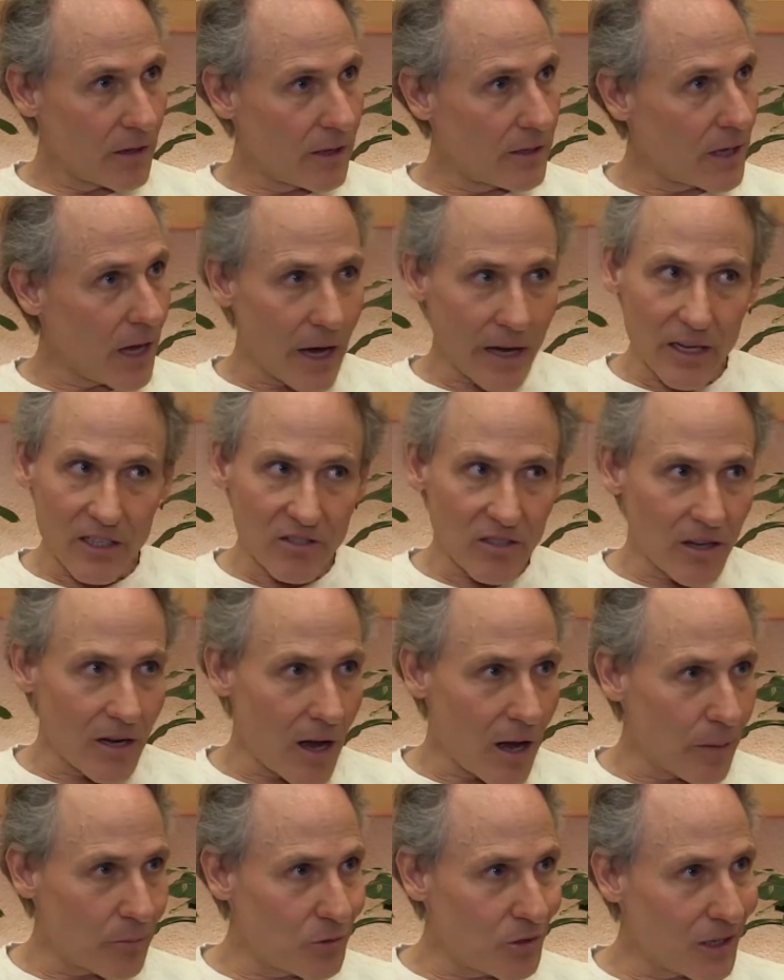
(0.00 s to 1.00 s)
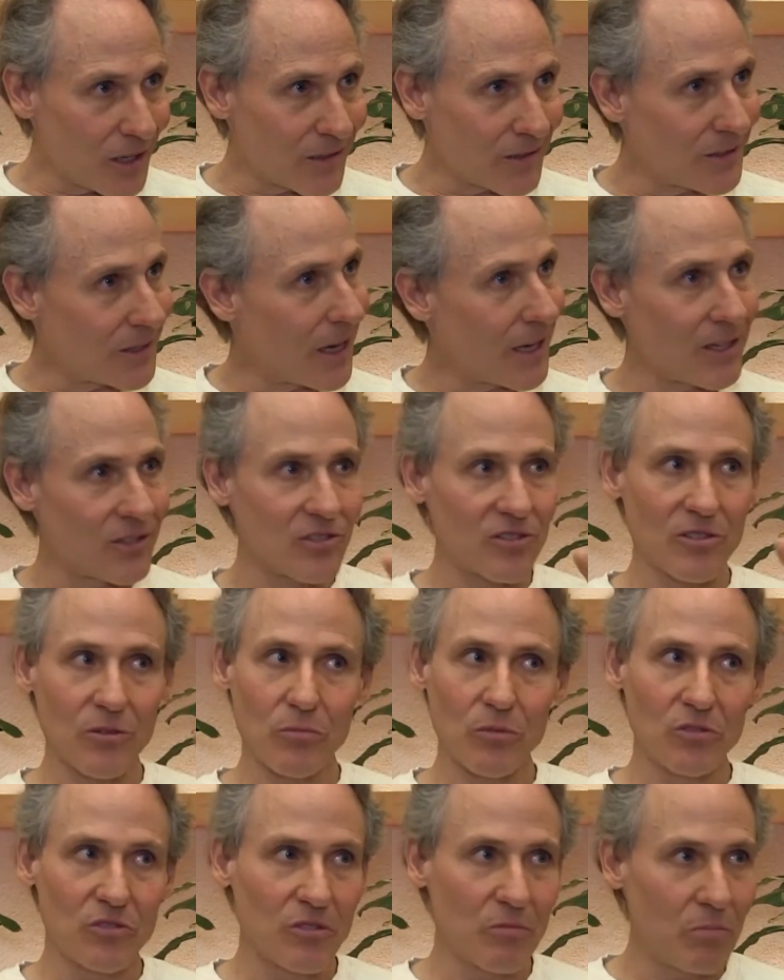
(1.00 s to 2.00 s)
Not as an object, not as
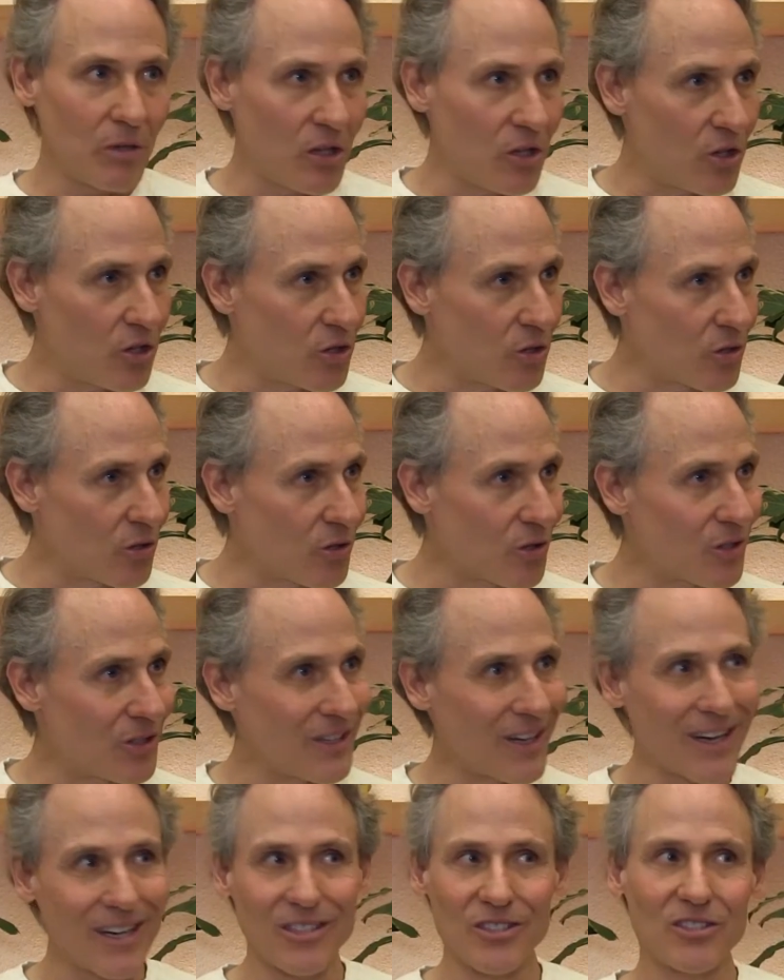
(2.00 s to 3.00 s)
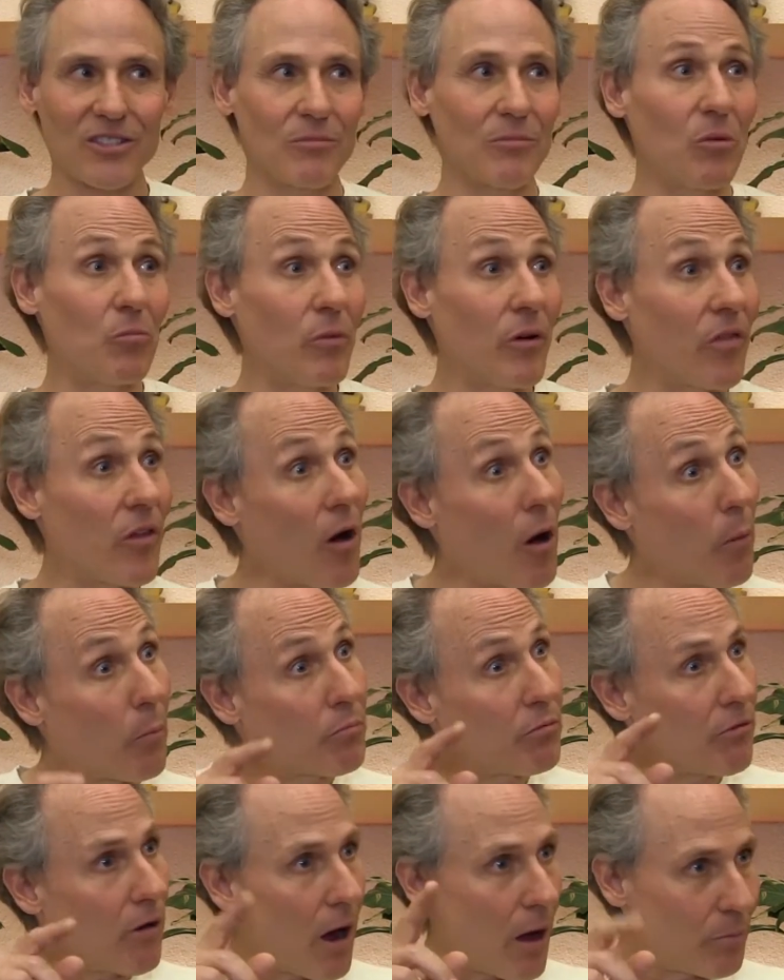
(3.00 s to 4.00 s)
someone to be cured, not as someone with a
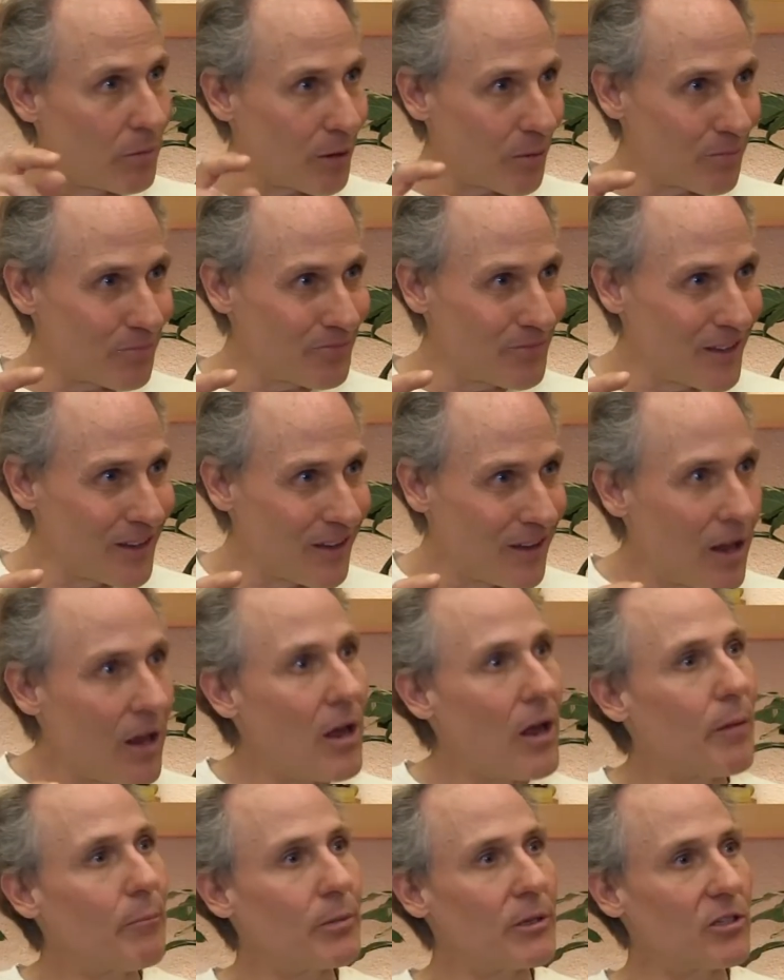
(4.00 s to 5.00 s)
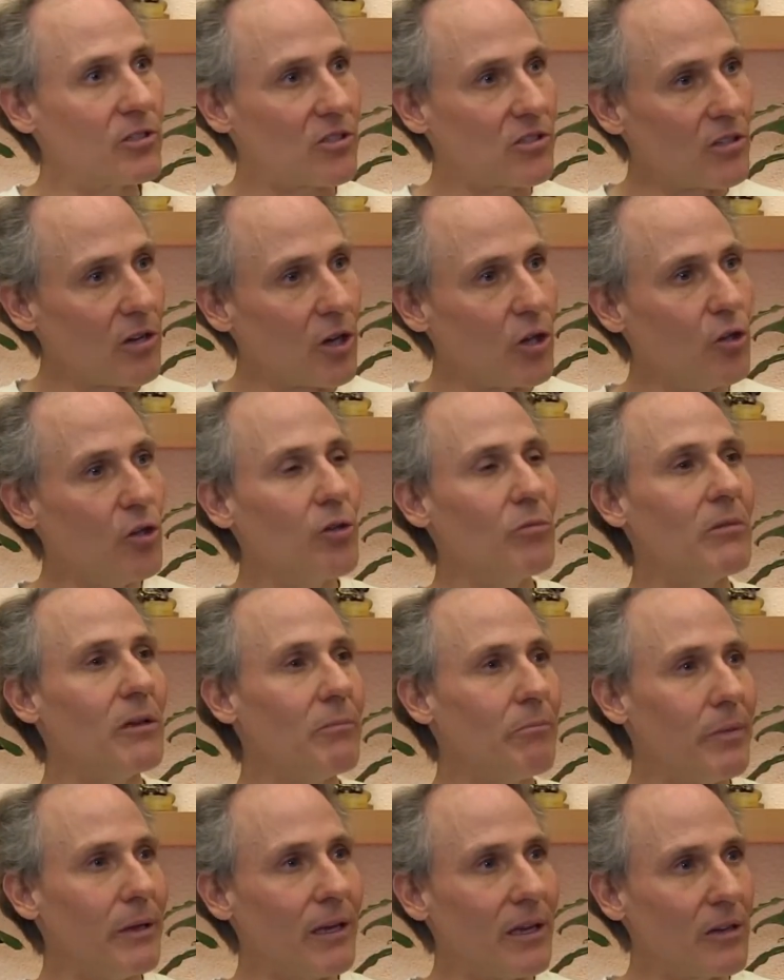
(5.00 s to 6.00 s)
problem, but as a human
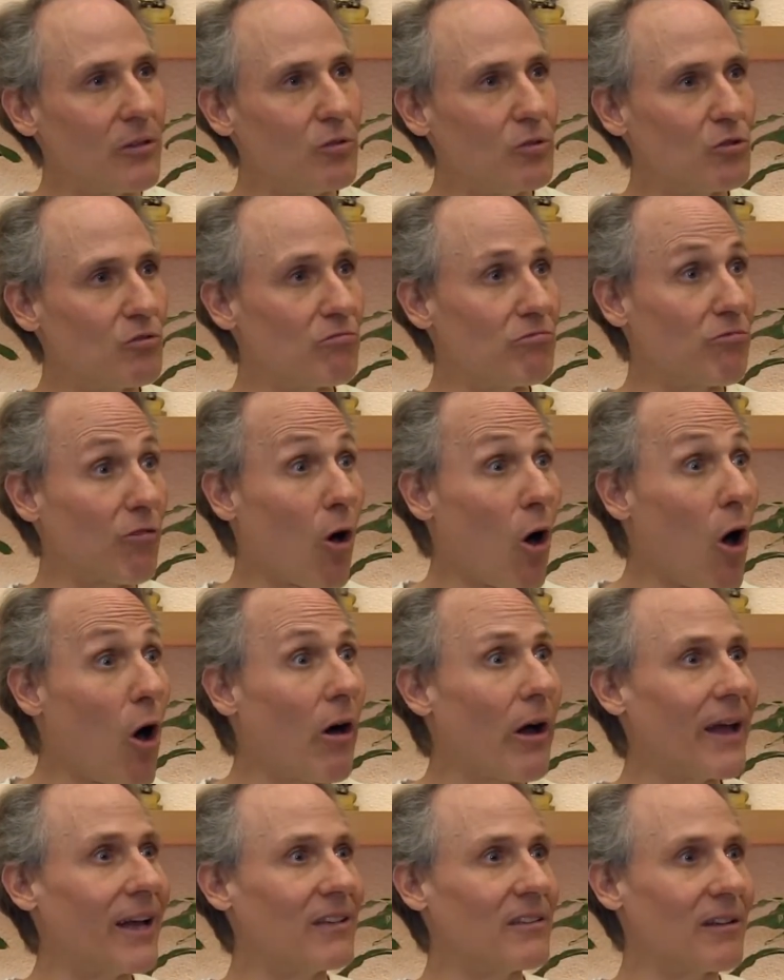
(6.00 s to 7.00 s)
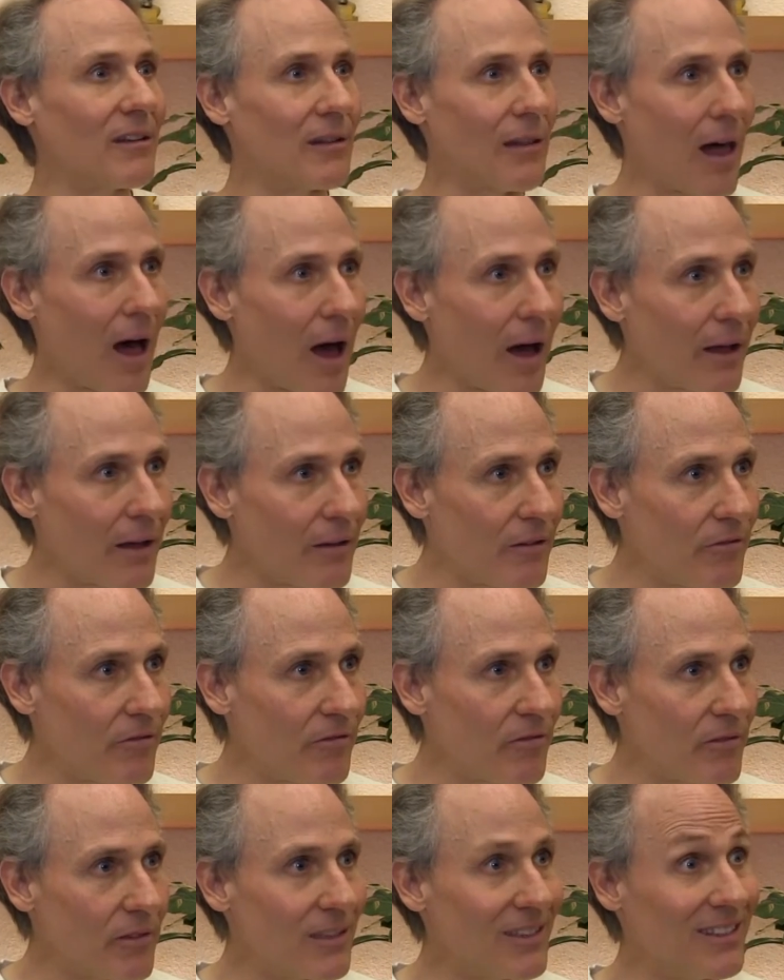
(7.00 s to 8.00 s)
being who's raw and
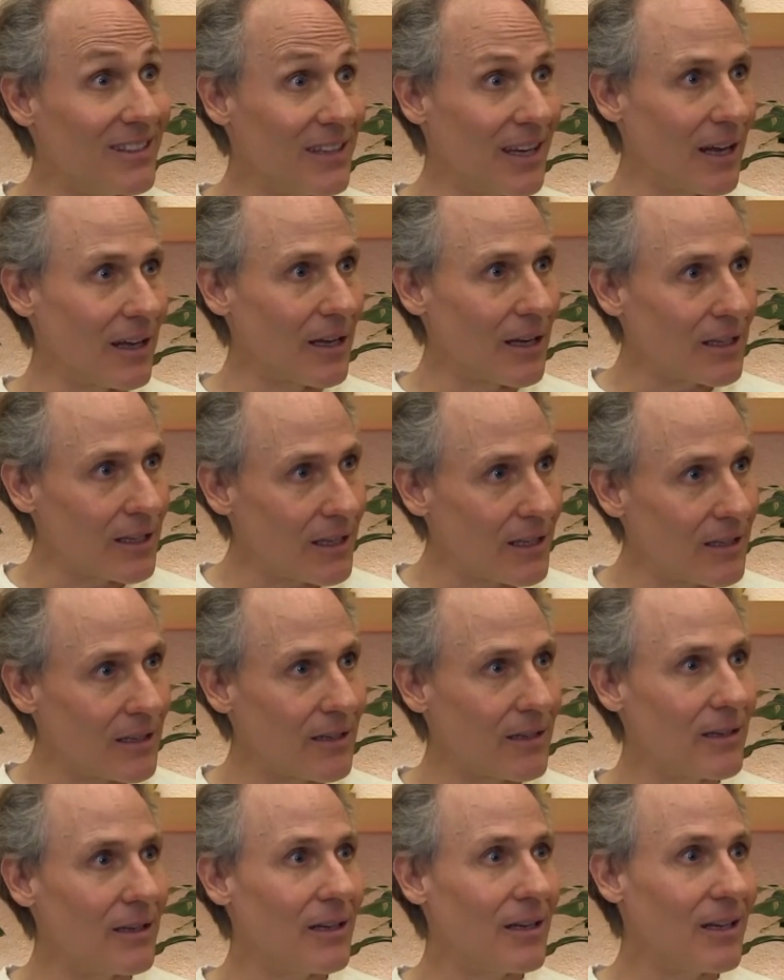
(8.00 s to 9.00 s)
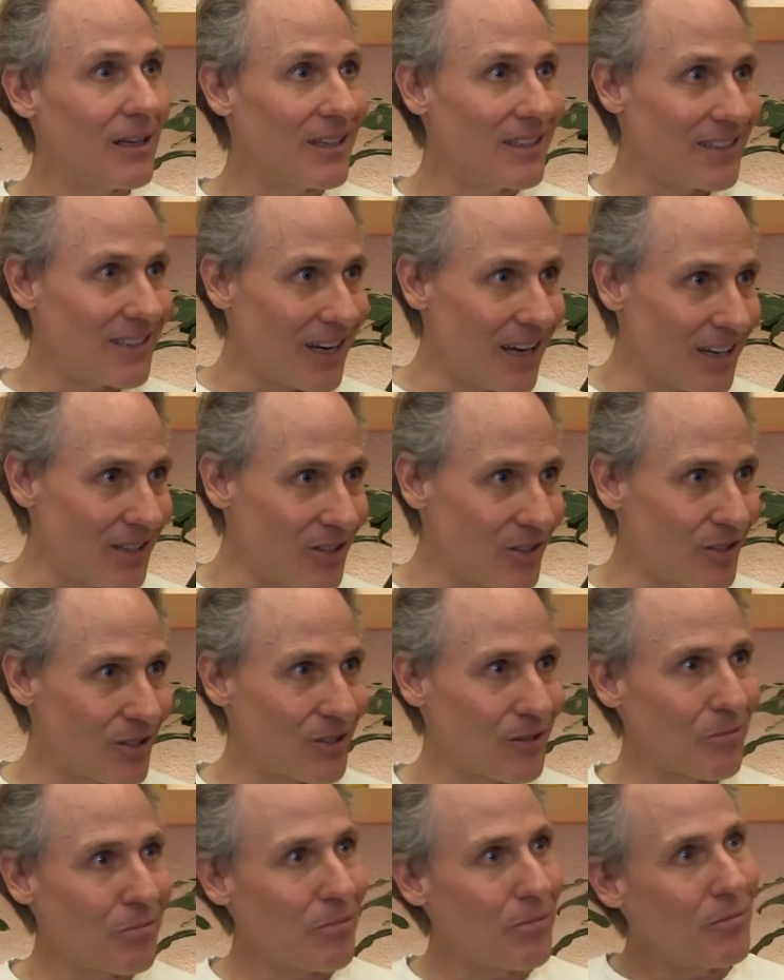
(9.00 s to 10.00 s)
alive, delicate,
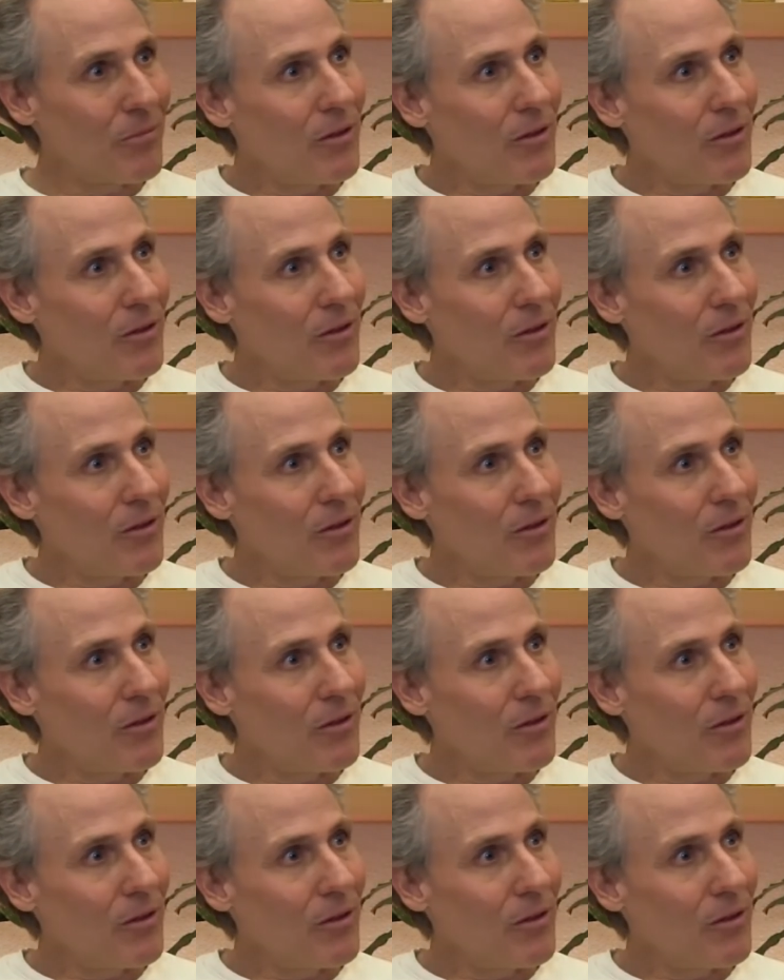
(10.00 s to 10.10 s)
tender,